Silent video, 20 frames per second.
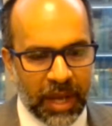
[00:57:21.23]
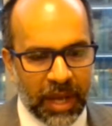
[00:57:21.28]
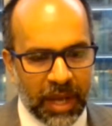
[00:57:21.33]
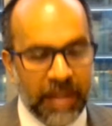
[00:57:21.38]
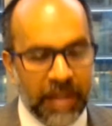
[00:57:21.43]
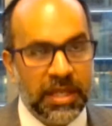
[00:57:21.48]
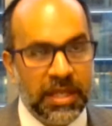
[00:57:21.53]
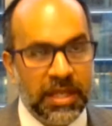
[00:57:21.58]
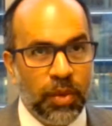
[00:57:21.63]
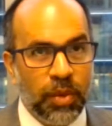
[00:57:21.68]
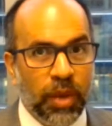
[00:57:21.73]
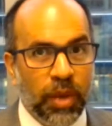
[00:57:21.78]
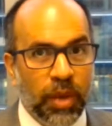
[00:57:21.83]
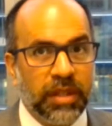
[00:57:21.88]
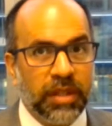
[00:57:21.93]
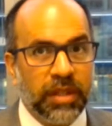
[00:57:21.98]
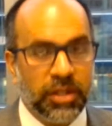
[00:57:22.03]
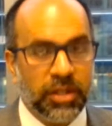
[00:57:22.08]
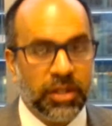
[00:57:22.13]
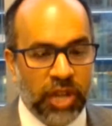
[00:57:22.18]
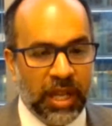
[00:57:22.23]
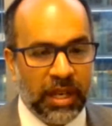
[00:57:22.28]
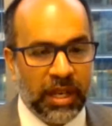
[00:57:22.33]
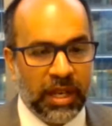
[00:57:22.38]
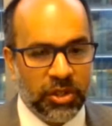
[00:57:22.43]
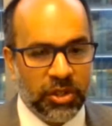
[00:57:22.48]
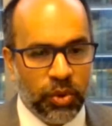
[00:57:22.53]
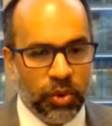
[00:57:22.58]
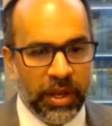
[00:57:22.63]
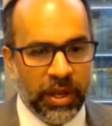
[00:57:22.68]
I'd say one
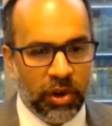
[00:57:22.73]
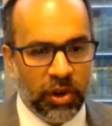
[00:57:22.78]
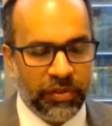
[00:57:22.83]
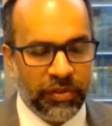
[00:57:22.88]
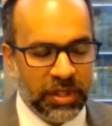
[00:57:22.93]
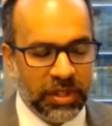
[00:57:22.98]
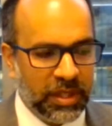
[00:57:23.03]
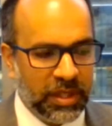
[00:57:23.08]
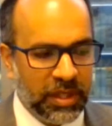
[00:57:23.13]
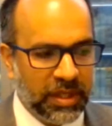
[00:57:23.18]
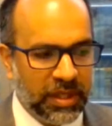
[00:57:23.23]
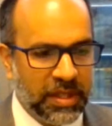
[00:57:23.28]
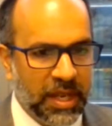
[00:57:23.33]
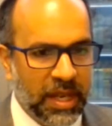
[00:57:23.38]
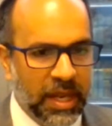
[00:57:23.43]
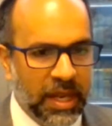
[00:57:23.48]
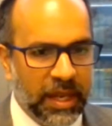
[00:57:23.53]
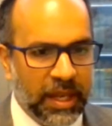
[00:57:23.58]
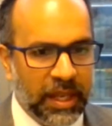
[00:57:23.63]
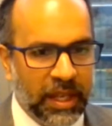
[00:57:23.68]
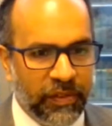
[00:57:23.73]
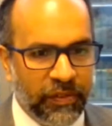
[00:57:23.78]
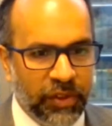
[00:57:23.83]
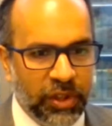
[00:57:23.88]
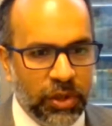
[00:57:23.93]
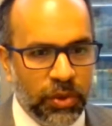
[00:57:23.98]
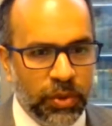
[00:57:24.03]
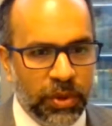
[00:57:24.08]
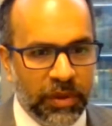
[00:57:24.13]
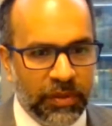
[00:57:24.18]
challenge quite often is
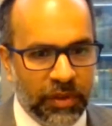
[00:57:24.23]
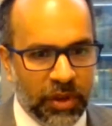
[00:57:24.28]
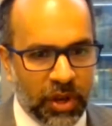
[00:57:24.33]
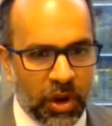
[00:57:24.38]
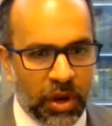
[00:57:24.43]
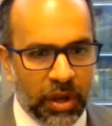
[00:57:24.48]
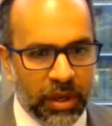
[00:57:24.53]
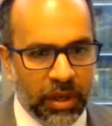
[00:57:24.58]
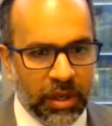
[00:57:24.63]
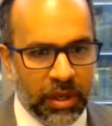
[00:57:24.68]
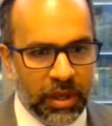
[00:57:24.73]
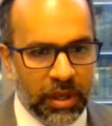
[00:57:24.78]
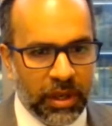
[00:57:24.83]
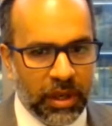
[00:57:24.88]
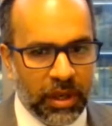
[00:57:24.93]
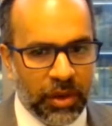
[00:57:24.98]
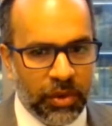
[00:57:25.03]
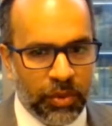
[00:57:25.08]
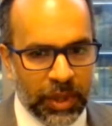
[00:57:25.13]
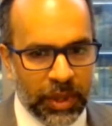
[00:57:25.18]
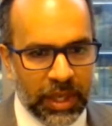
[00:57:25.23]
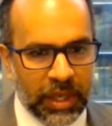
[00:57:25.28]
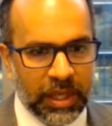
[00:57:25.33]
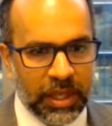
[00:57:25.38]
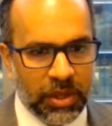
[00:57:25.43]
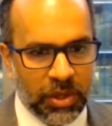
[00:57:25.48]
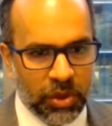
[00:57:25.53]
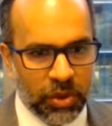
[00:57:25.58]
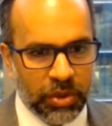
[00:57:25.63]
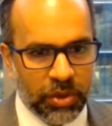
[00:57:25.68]
if you have got a
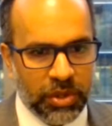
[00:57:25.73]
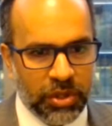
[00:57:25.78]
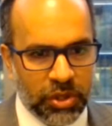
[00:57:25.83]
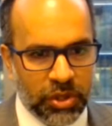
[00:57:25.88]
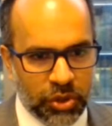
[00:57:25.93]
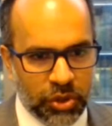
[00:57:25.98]
really good,